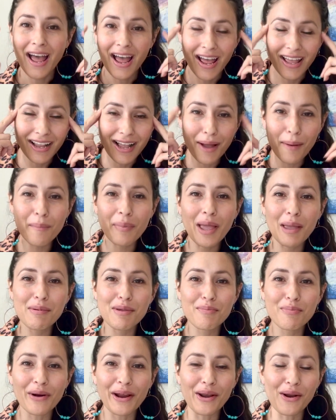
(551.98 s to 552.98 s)
I got
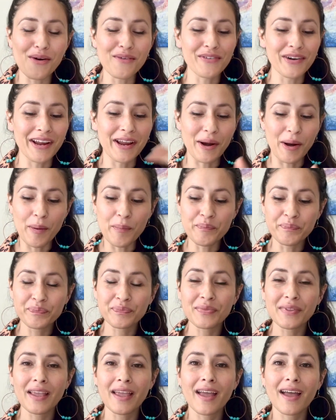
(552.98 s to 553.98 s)
baby brain over here.
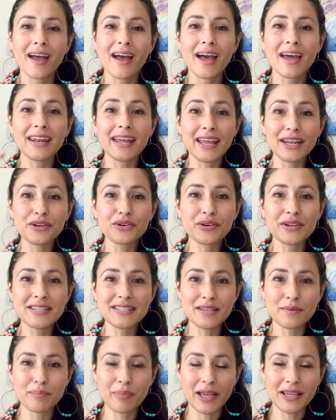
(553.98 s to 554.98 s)
An
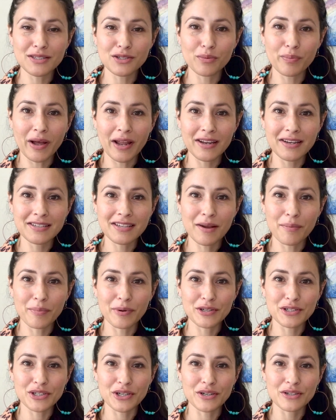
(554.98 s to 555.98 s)
increase in basal body
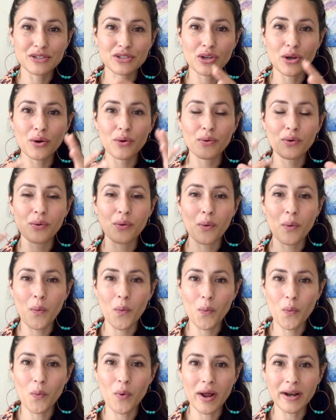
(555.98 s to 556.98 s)
temperature. So
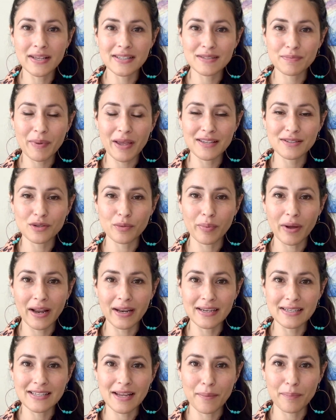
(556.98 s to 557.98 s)
what is basal
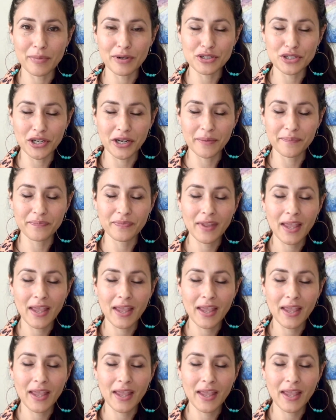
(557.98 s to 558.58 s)
body temperature?